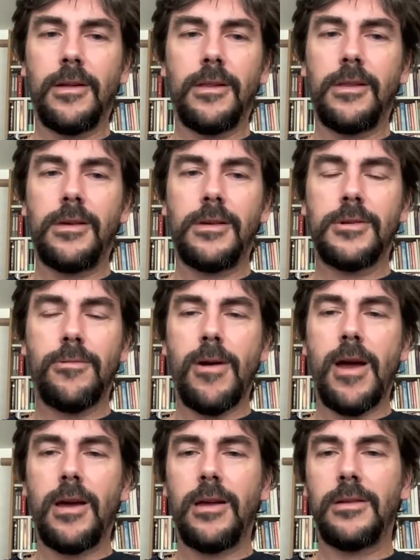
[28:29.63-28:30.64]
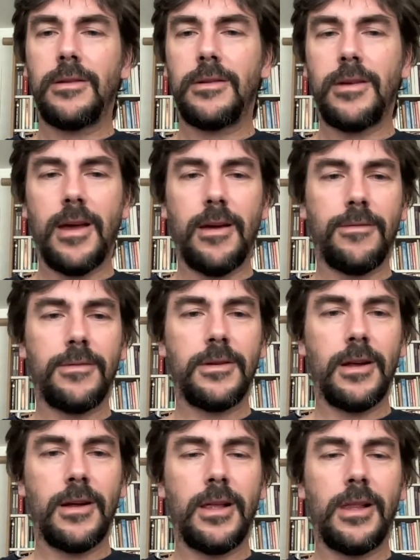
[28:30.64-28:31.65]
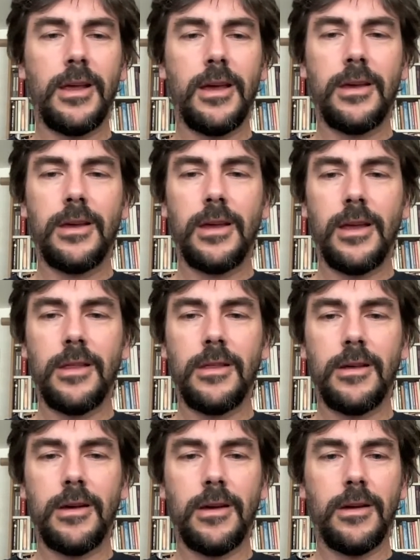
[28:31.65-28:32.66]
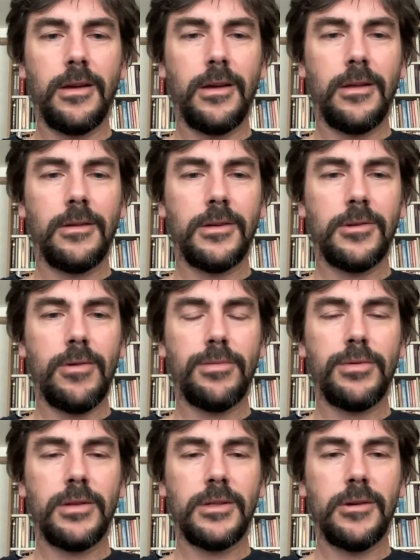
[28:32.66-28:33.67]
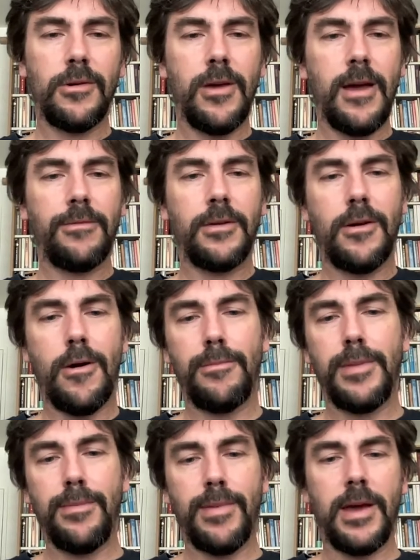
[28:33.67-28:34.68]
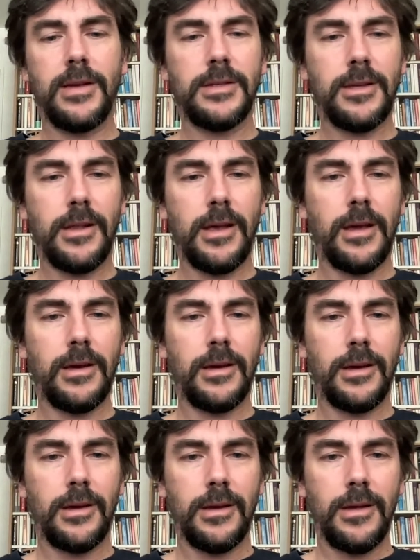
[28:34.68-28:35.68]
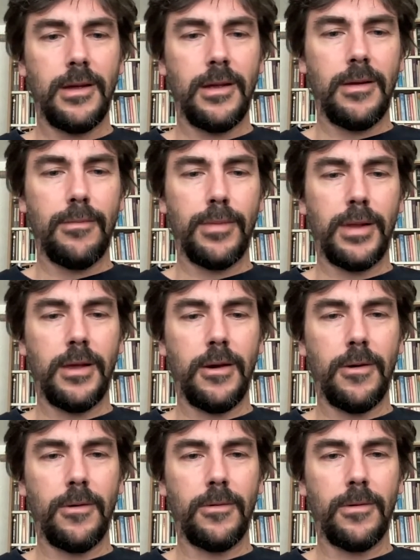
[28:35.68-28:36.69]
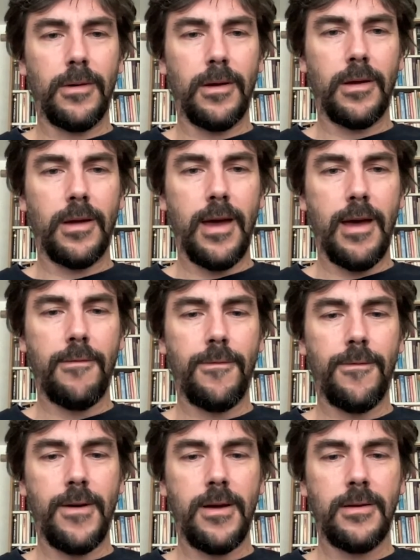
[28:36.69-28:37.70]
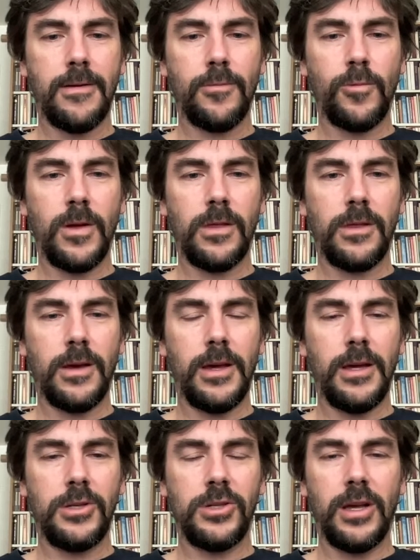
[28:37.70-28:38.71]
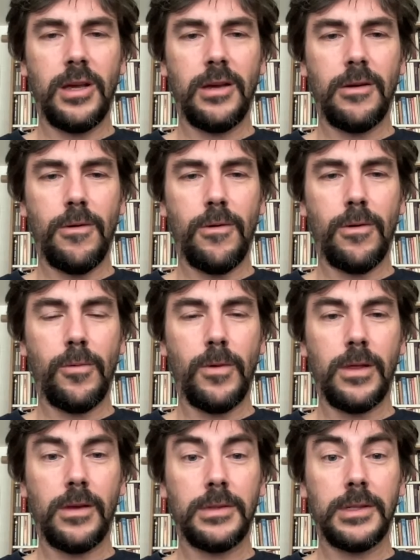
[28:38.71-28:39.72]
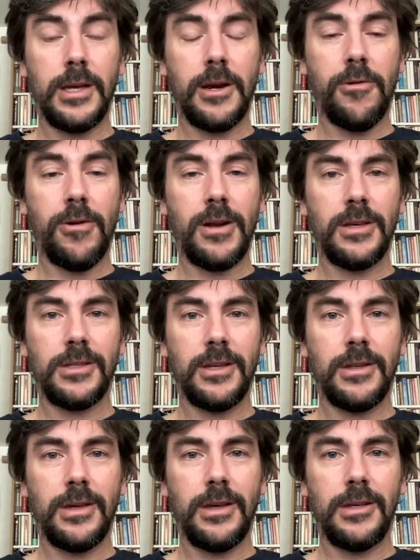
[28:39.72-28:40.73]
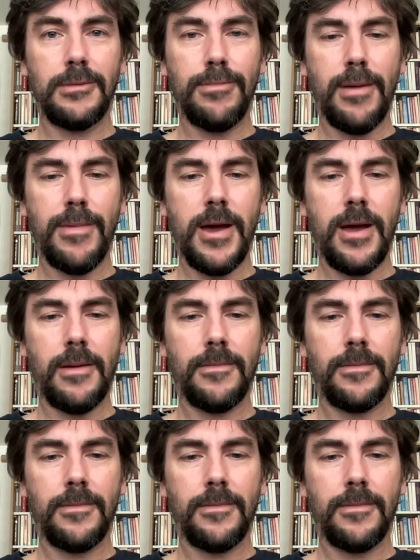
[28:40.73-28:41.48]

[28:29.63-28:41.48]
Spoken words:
this right to have a click in the description, so you have to copy paste the link below. Have fun with the I Ching or with synchronicities. Bye bye.